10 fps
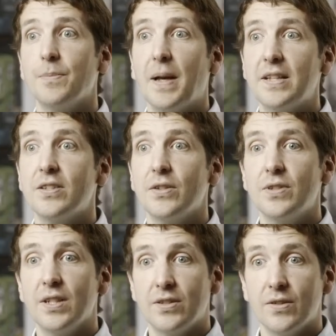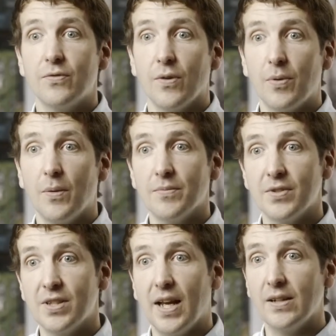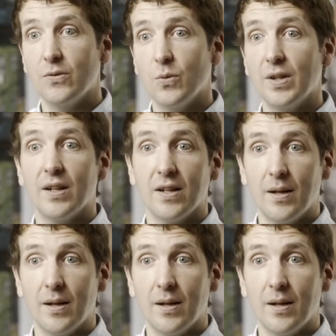best suited for a problem set within a